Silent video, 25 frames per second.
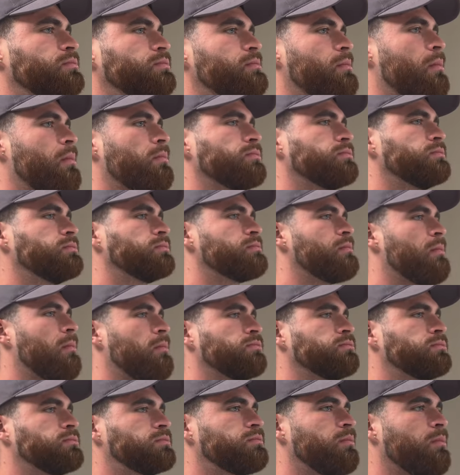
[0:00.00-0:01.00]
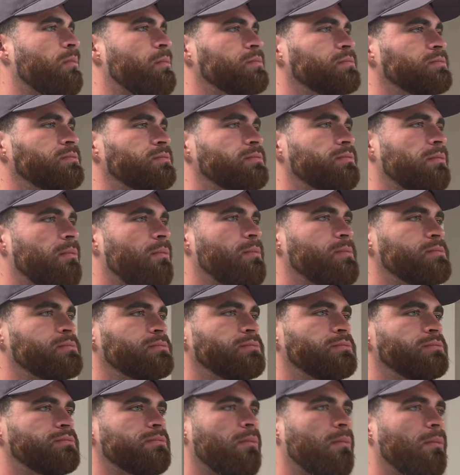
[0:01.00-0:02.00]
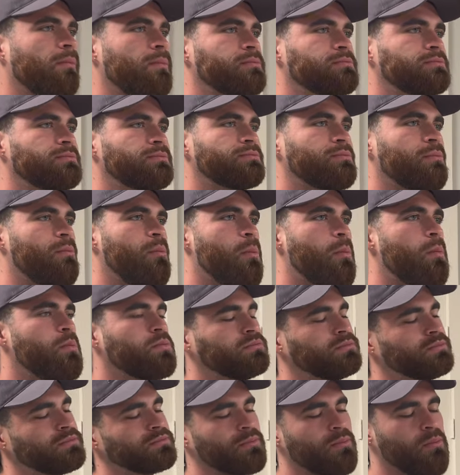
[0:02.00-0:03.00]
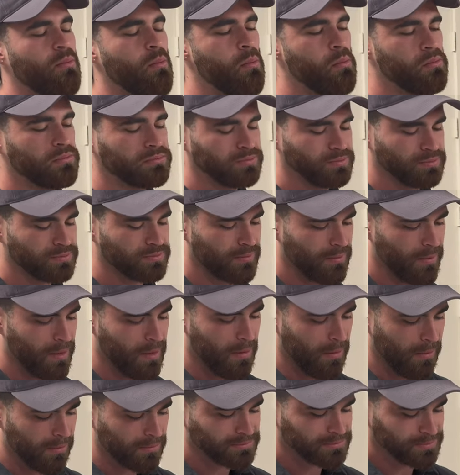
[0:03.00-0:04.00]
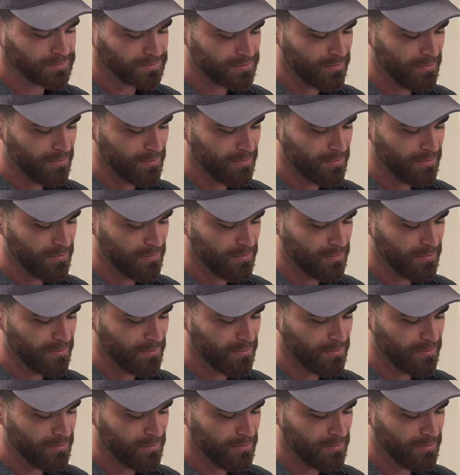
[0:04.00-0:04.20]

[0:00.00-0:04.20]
[no speech]